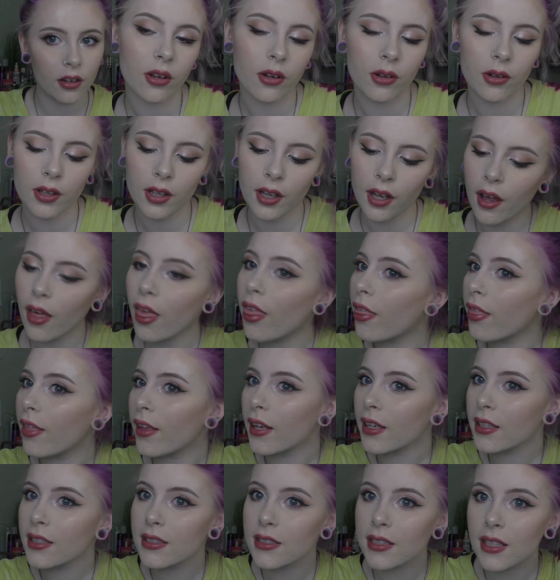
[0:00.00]
So yeah,
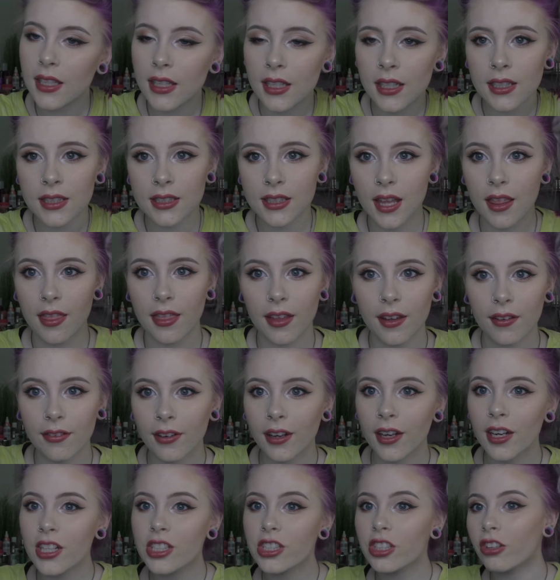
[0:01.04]
this is the
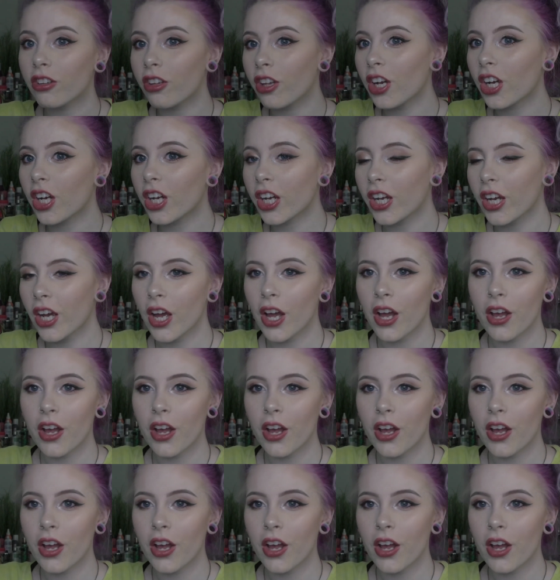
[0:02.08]
finished look